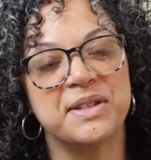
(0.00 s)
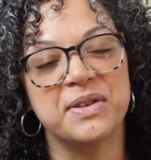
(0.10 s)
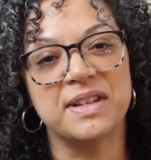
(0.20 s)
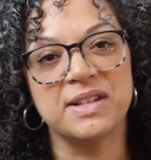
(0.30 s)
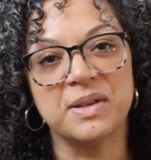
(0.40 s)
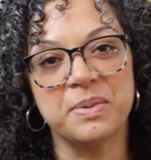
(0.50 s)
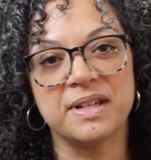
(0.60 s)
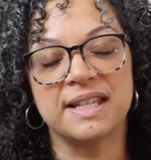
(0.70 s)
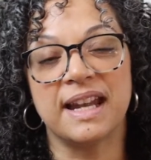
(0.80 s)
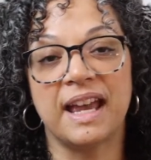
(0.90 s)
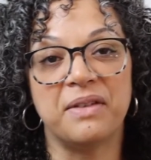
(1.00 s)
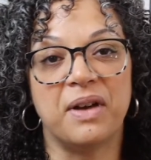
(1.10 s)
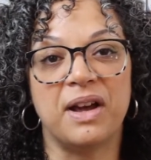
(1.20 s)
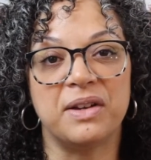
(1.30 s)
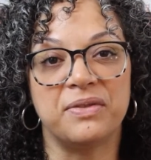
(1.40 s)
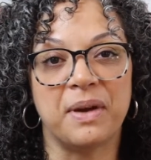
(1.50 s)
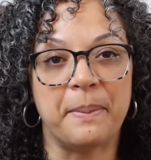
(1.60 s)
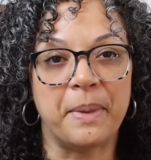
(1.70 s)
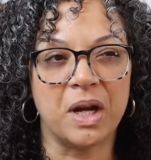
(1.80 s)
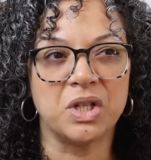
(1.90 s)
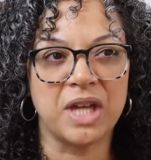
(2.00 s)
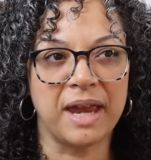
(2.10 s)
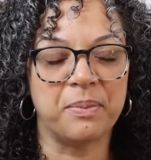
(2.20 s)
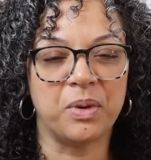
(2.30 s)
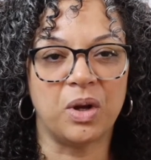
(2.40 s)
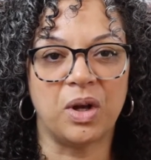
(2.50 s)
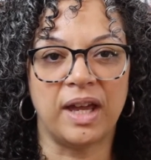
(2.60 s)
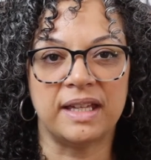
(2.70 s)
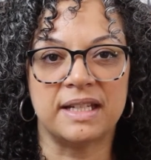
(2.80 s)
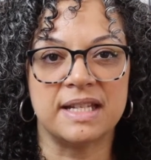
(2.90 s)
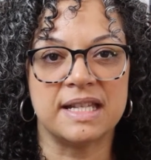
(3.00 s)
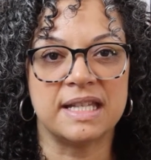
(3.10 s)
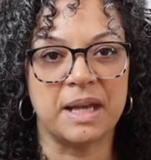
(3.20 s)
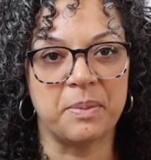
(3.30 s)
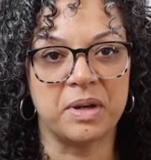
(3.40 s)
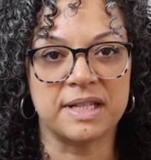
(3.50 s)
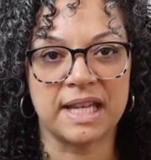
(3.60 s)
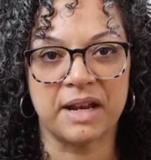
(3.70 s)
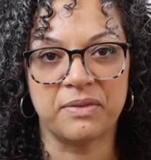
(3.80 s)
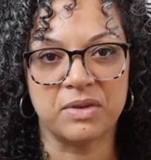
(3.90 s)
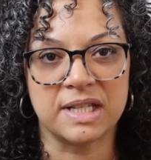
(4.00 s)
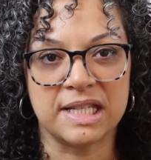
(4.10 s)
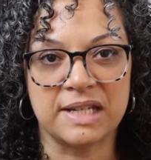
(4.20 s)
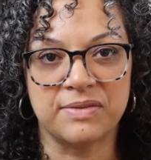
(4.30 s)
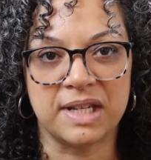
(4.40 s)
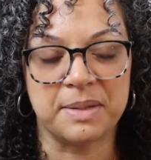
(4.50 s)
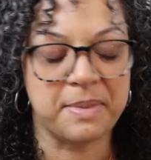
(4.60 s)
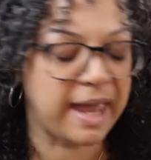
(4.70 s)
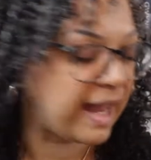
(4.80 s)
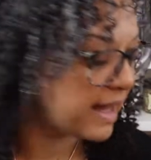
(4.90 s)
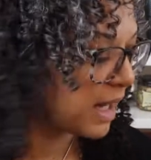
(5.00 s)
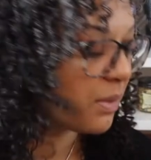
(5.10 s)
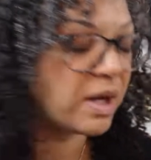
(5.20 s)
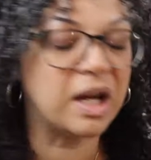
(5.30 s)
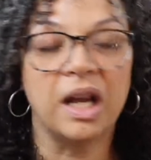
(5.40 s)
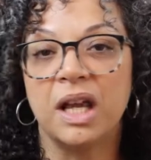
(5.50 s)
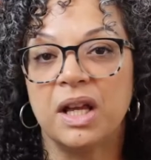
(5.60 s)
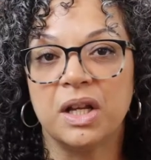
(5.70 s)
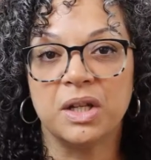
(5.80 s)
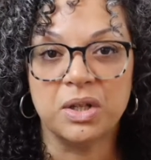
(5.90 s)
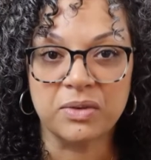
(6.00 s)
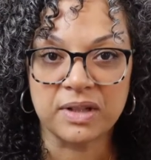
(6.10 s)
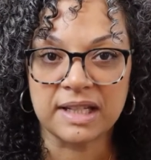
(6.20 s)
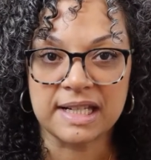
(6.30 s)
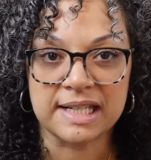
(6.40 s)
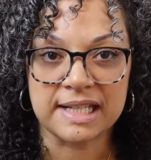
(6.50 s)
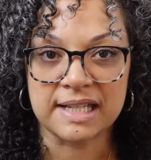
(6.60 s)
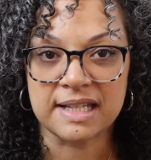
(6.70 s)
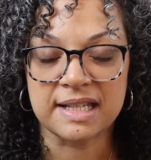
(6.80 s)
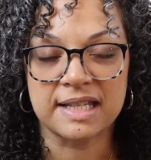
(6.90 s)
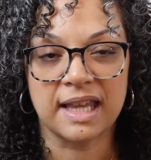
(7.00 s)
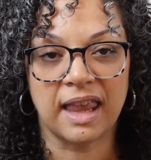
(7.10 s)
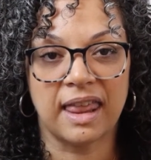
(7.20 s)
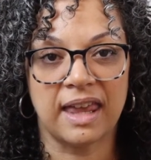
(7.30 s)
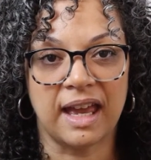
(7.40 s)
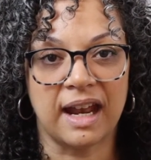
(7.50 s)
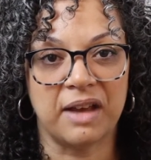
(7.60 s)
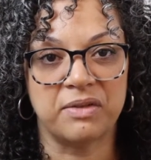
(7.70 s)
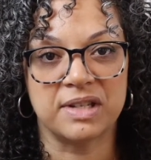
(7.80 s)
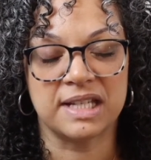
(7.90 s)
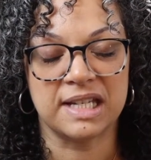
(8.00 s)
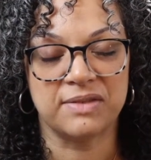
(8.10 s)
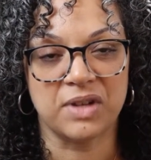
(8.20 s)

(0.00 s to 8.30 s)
So these are the books that I have hauled from March, April, and some books that I've received in May. They were new releases that I've received